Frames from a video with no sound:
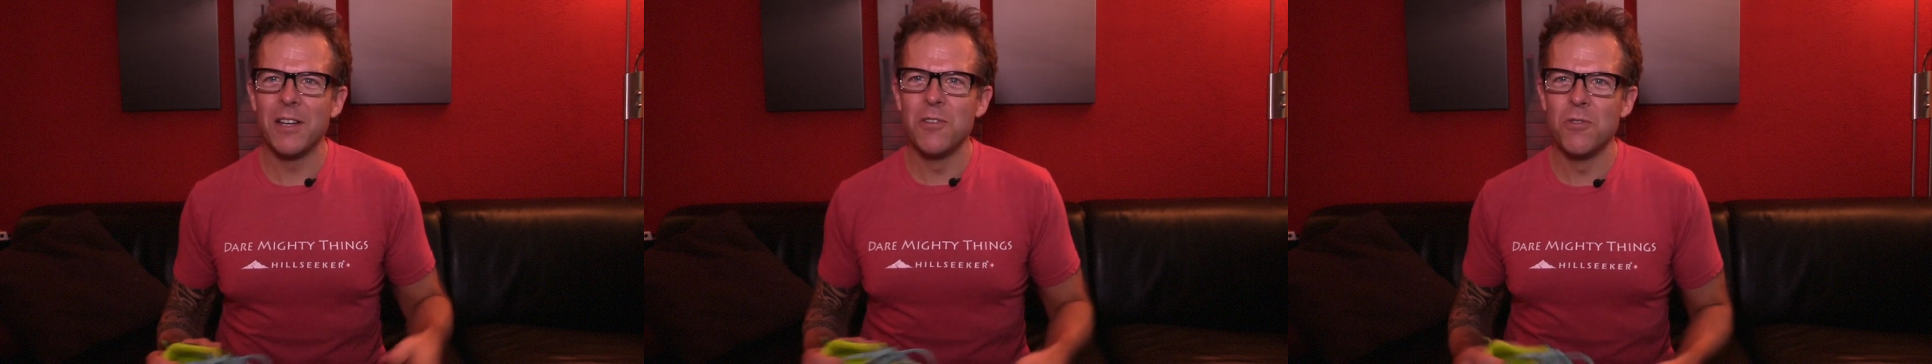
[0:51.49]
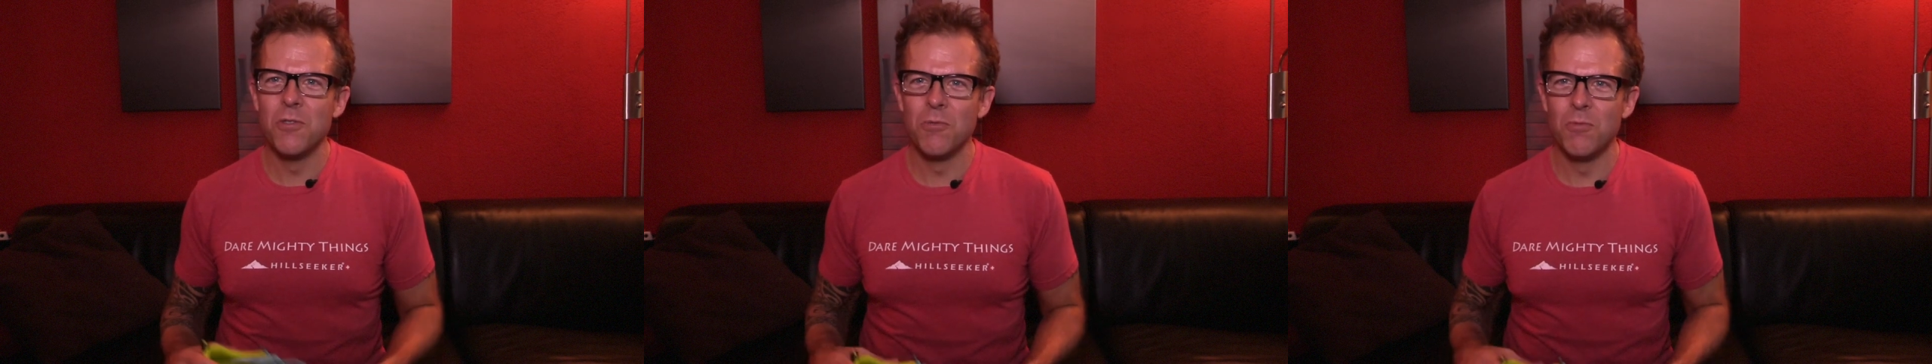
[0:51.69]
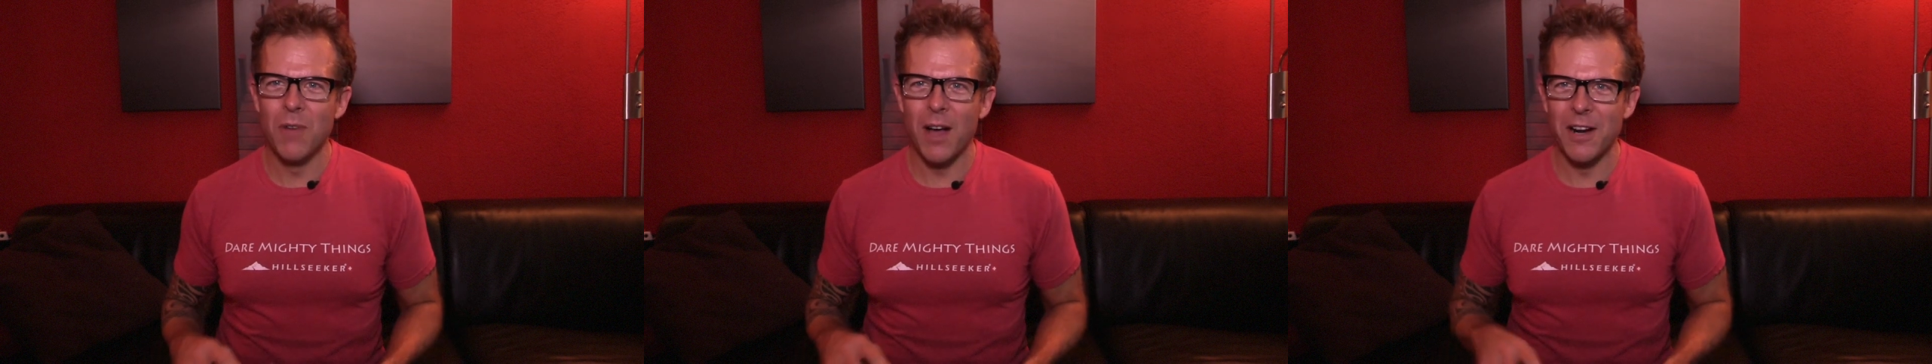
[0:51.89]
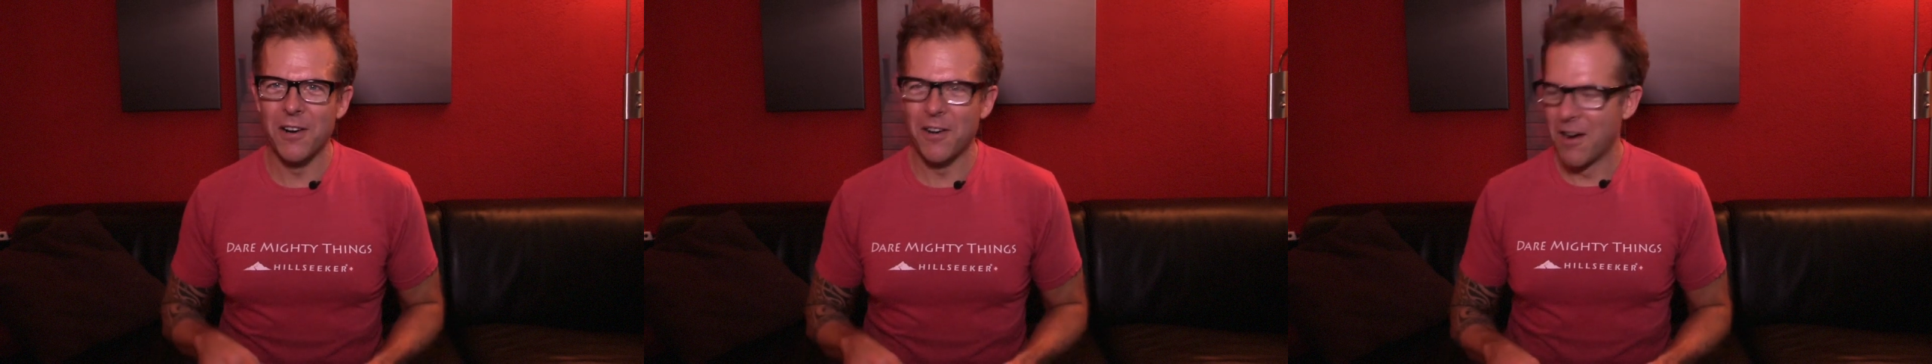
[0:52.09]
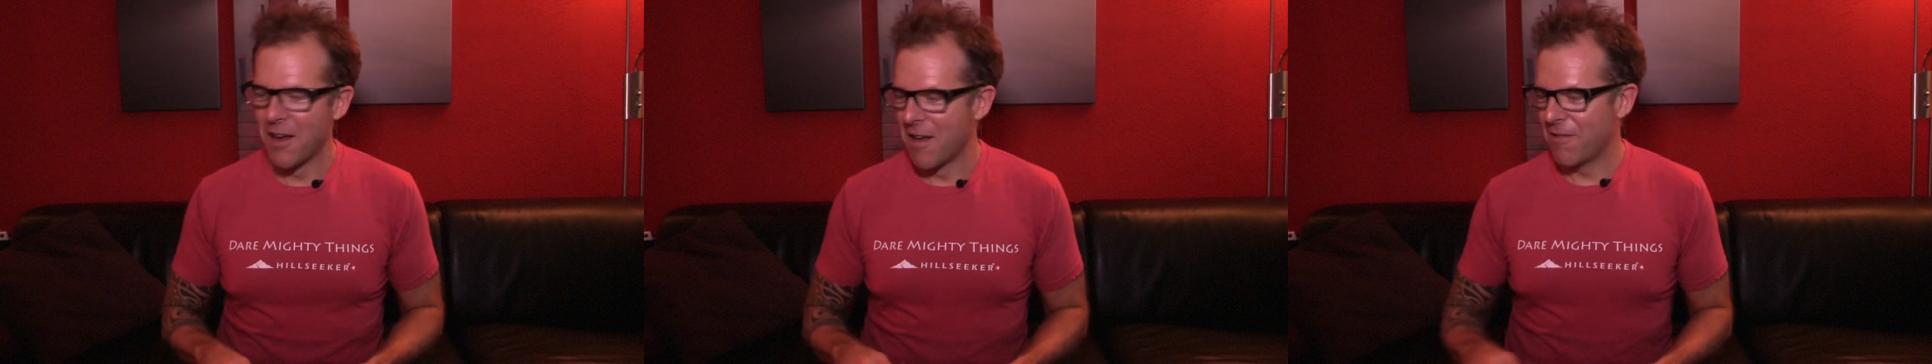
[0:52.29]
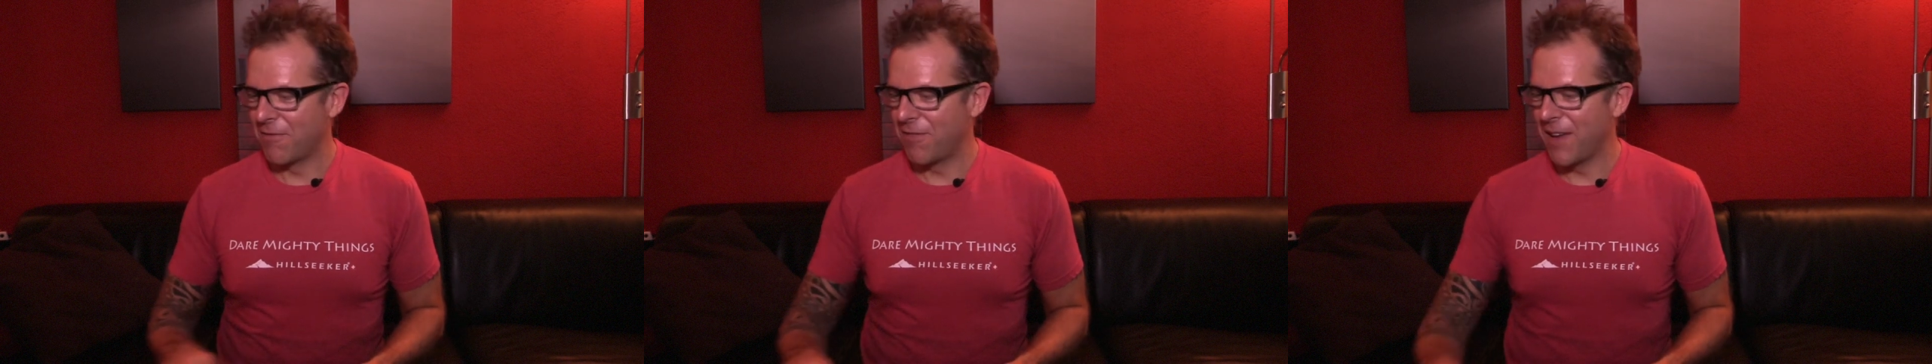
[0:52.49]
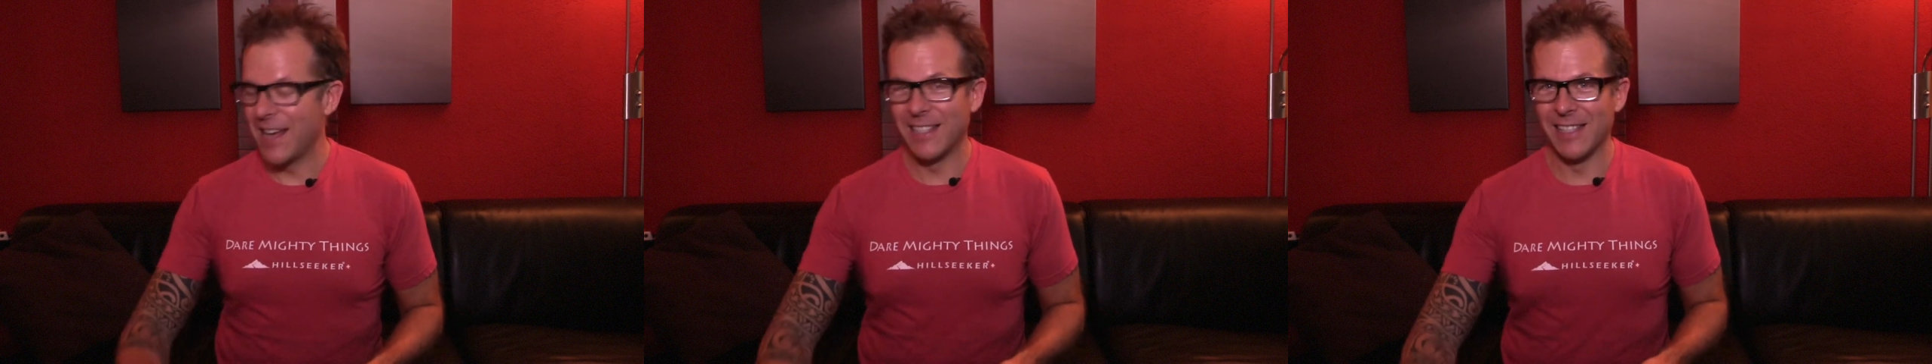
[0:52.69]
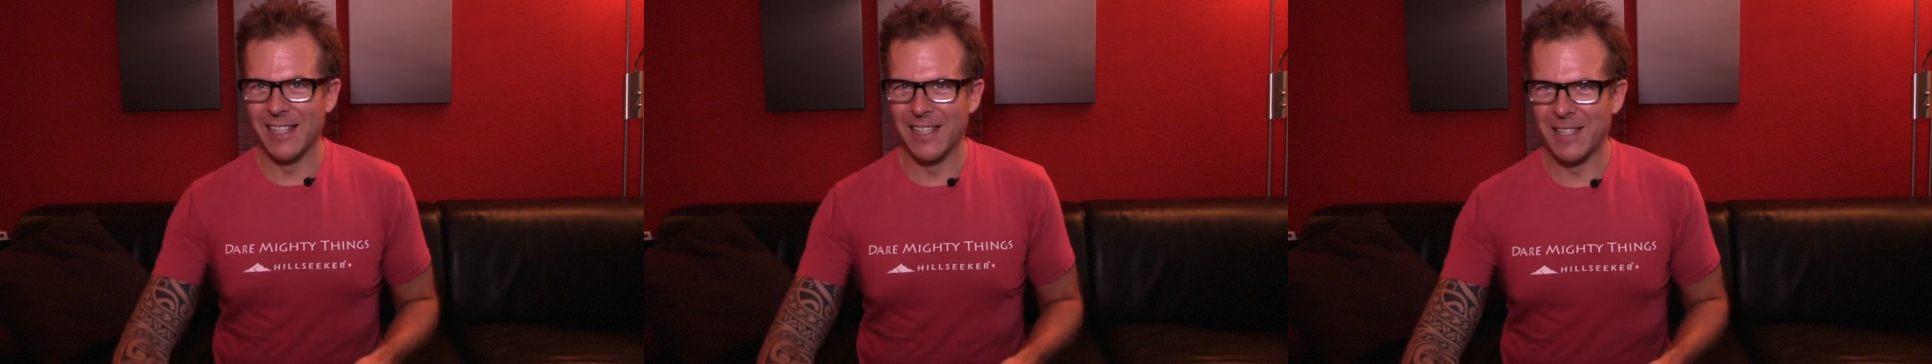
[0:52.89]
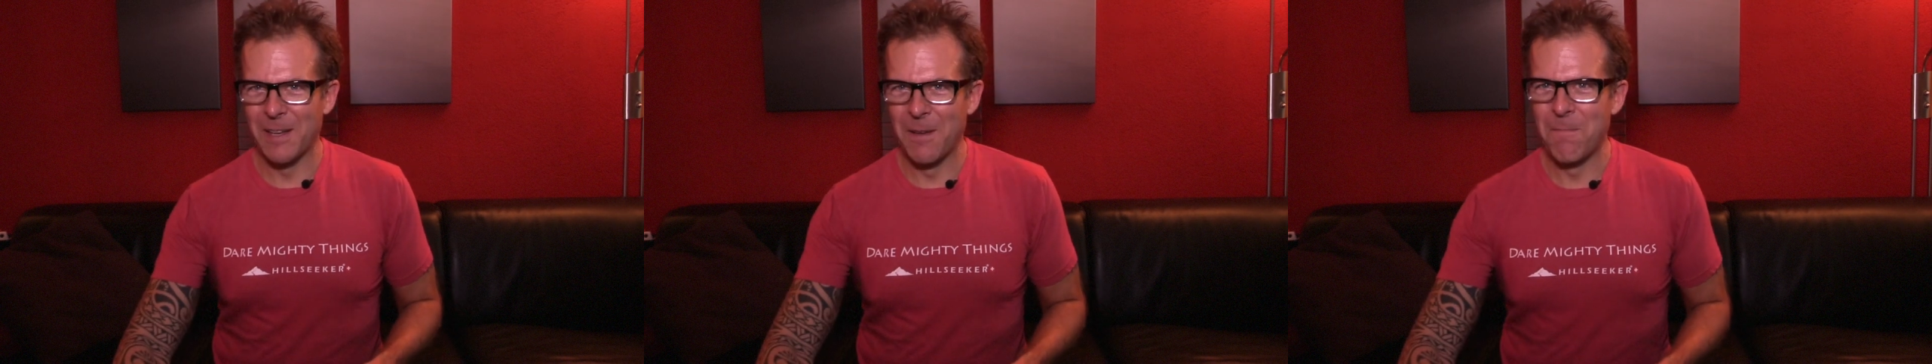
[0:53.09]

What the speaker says: new runner faces.